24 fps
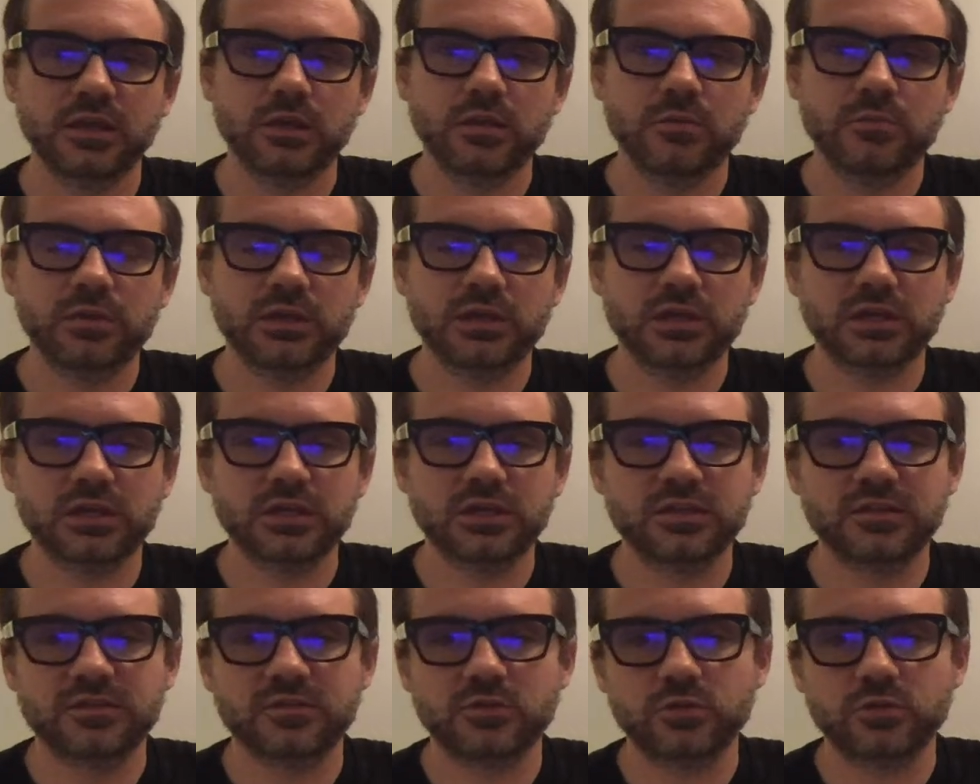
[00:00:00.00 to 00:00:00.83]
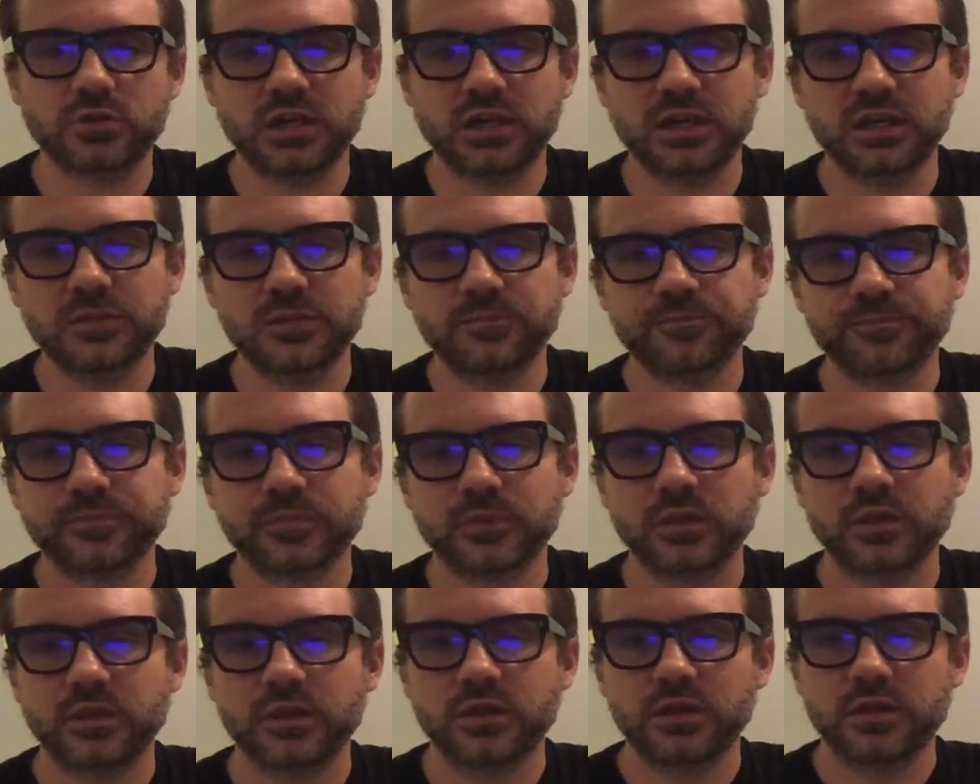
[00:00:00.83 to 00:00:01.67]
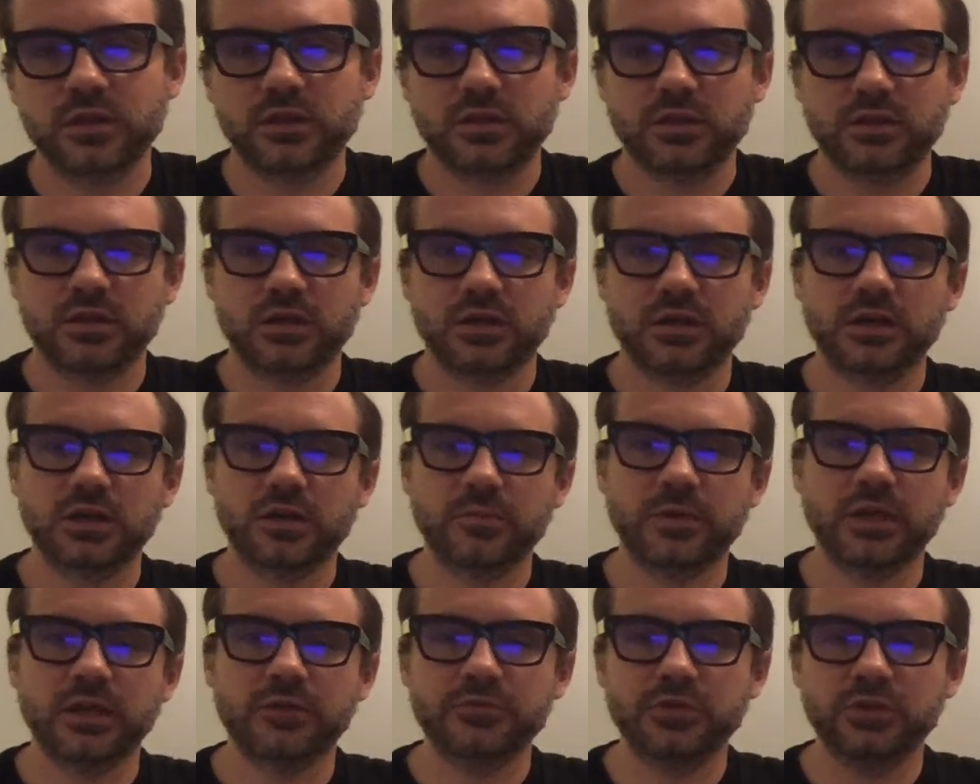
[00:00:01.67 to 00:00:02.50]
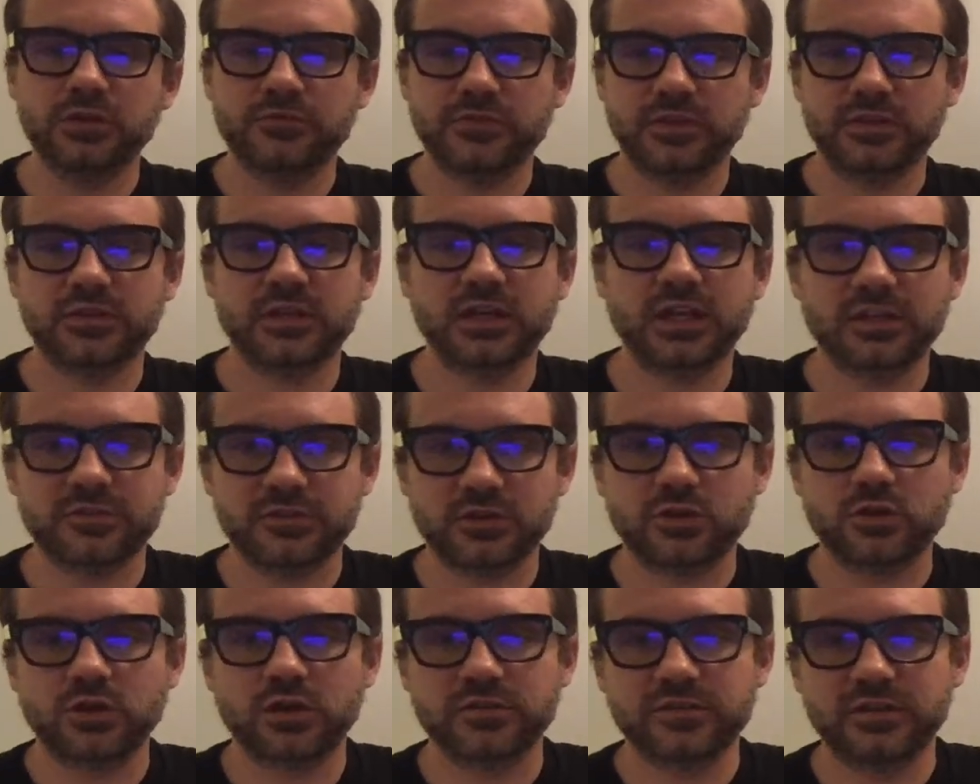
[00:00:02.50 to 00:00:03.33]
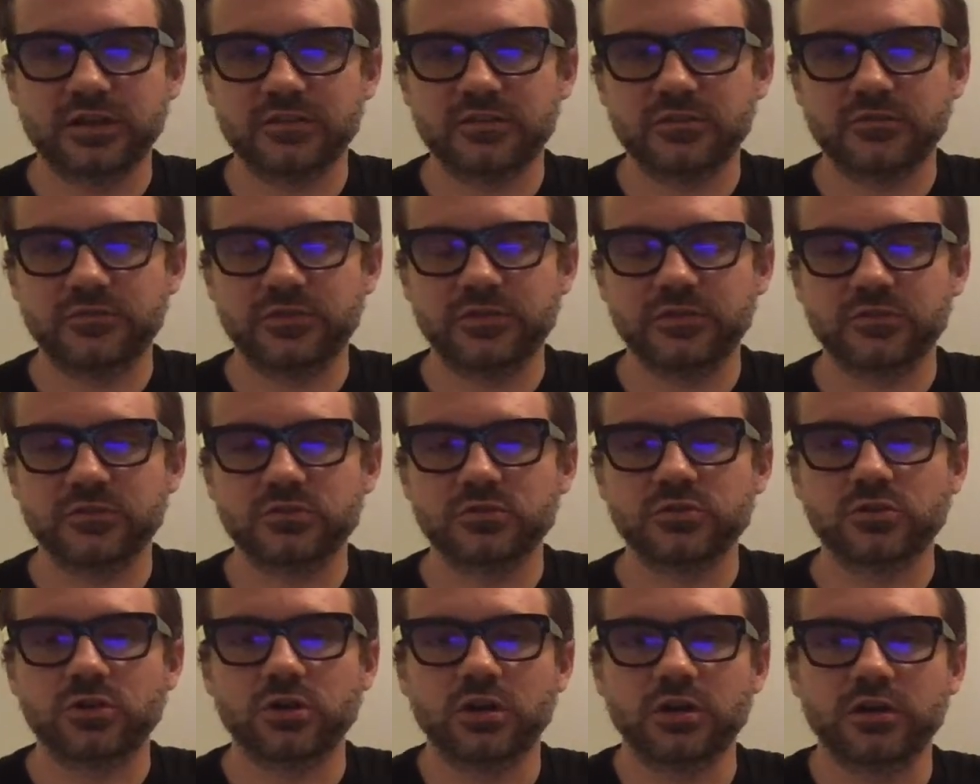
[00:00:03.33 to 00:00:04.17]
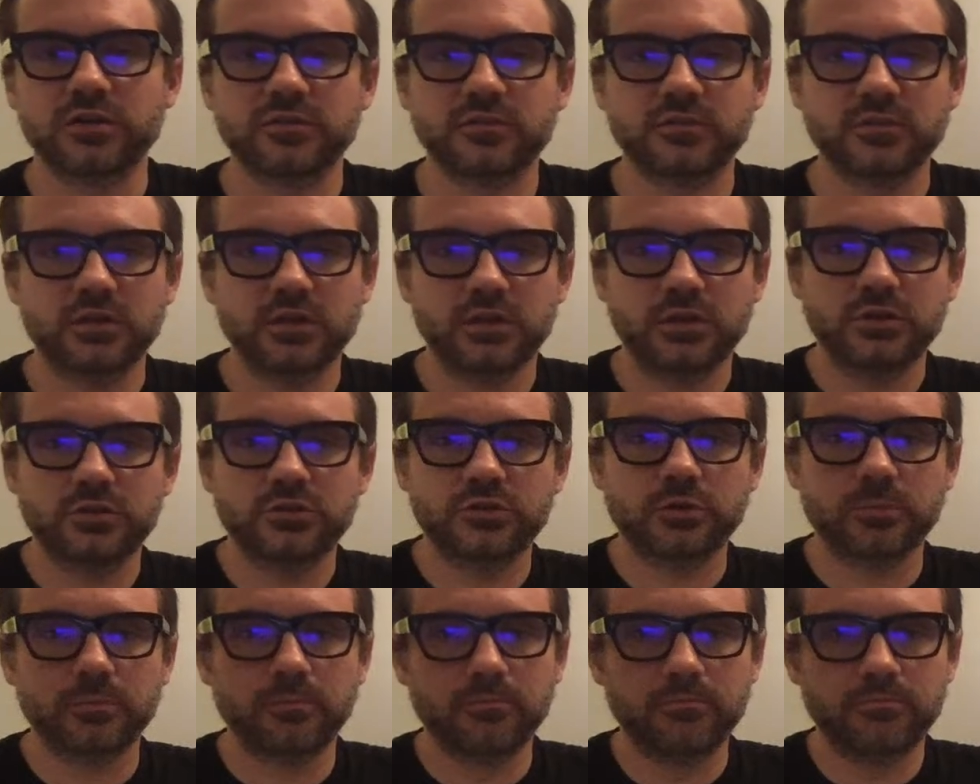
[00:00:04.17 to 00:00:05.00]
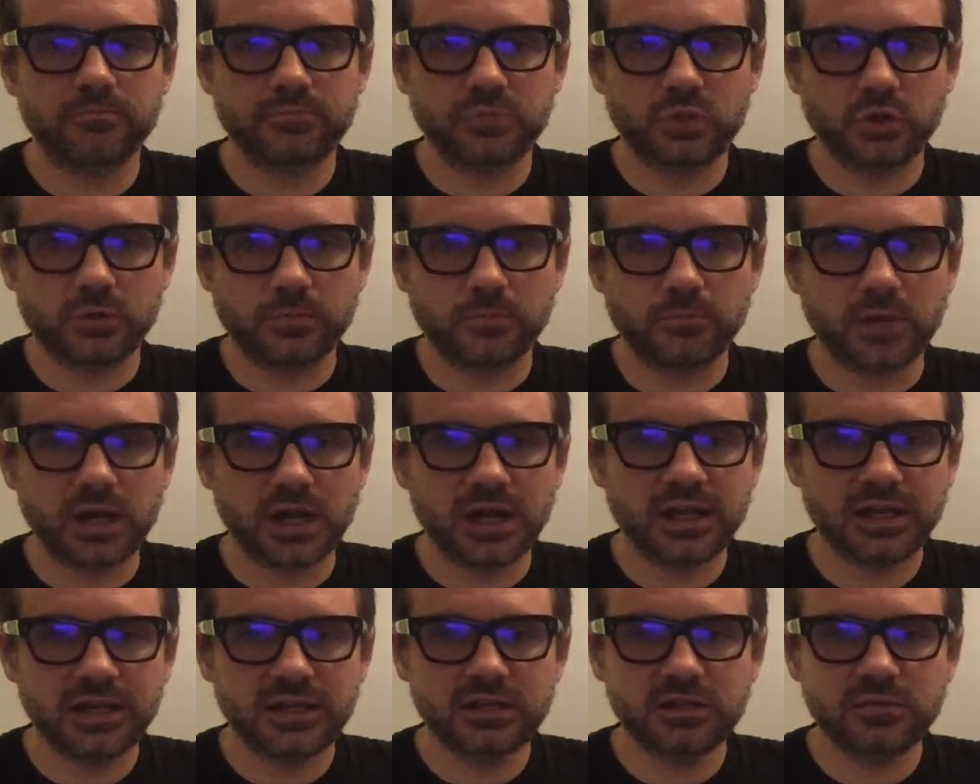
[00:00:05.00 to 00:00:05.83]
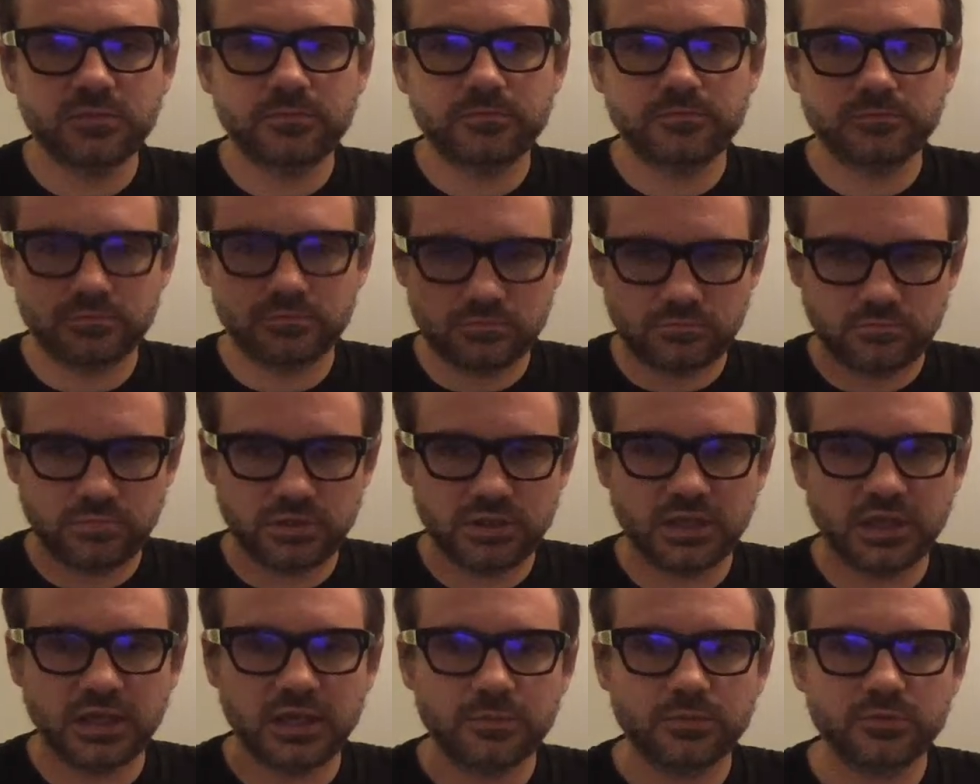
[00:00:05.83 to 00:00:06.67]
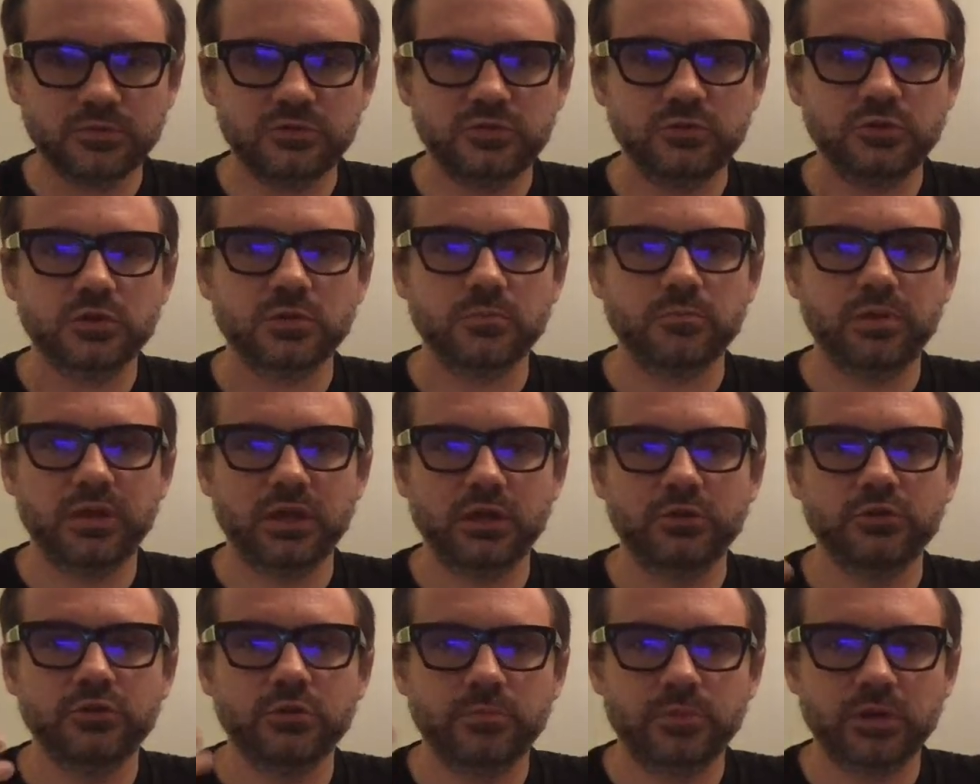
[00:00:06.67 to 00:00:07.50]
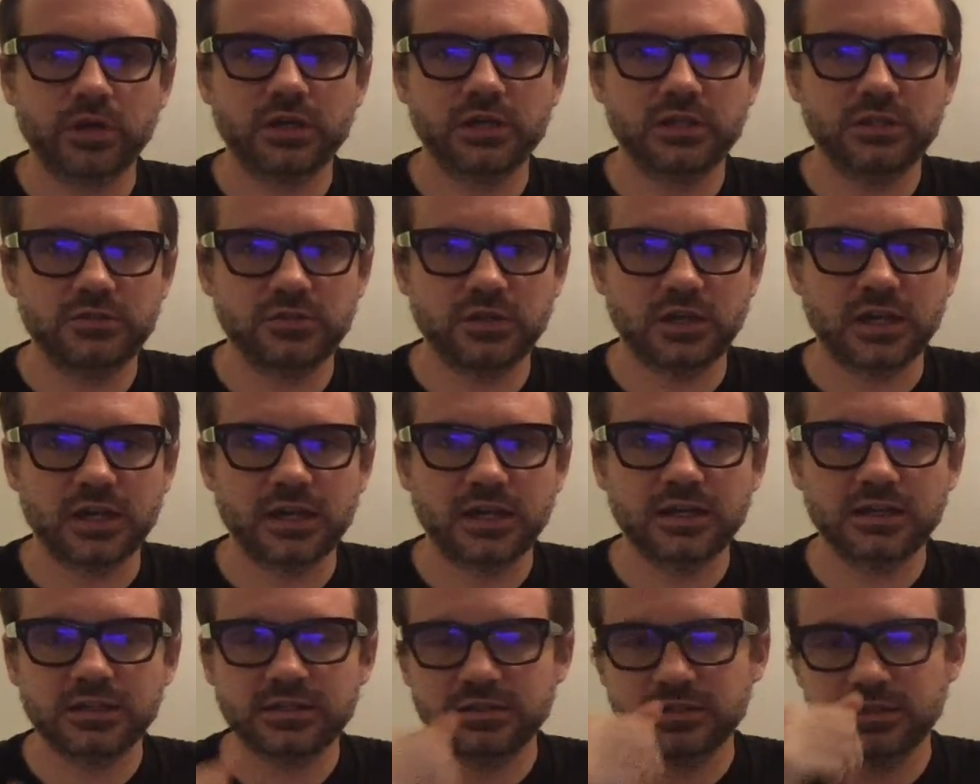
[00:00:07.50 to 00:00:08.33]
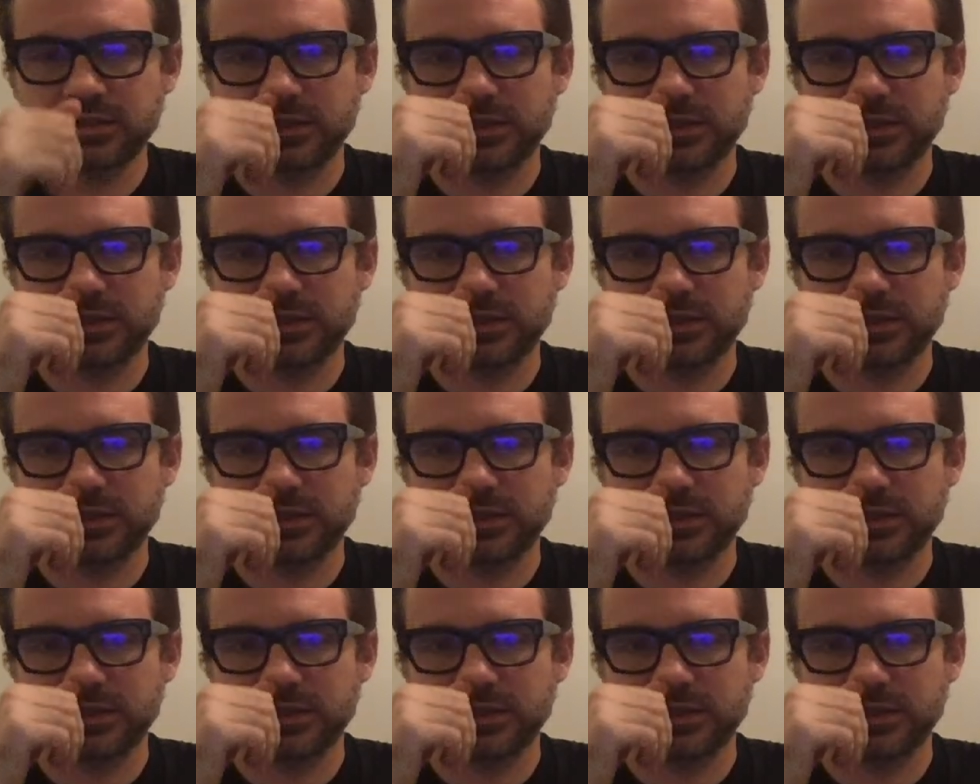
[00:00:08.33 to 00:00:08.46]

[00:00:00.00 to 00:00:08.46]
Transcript: Because, okay, um, every event that has a cause has a physical cause. Your, your mind being able to compel your body to act,